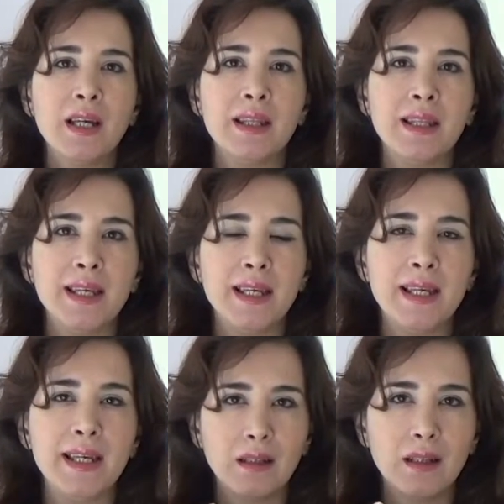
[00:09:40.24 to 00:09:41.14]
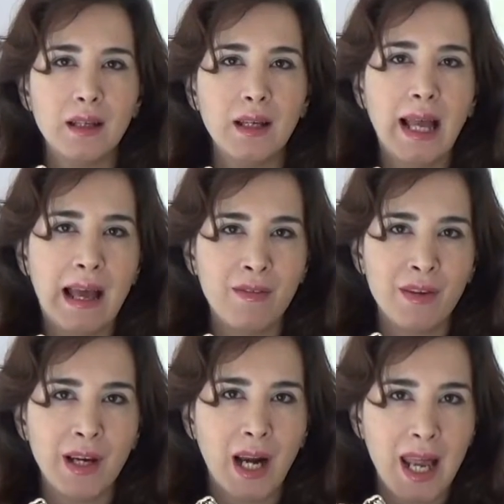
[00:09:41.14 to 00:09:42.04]
the
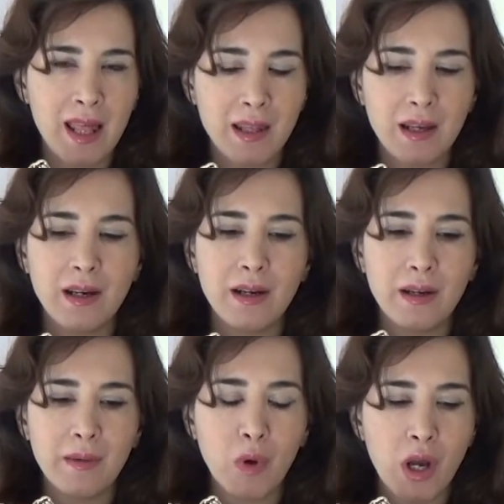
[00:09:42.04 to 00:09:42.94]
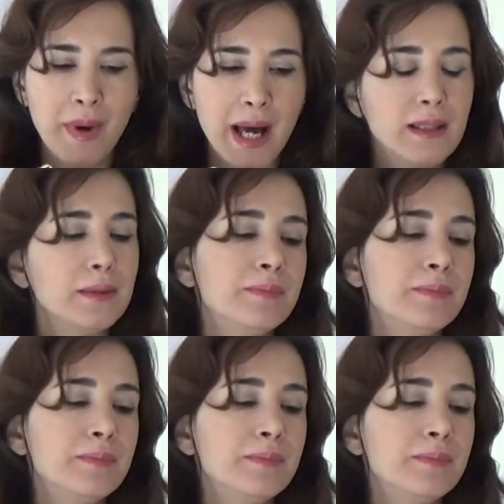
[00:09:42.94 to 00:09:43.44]
Caviar leather boy bag,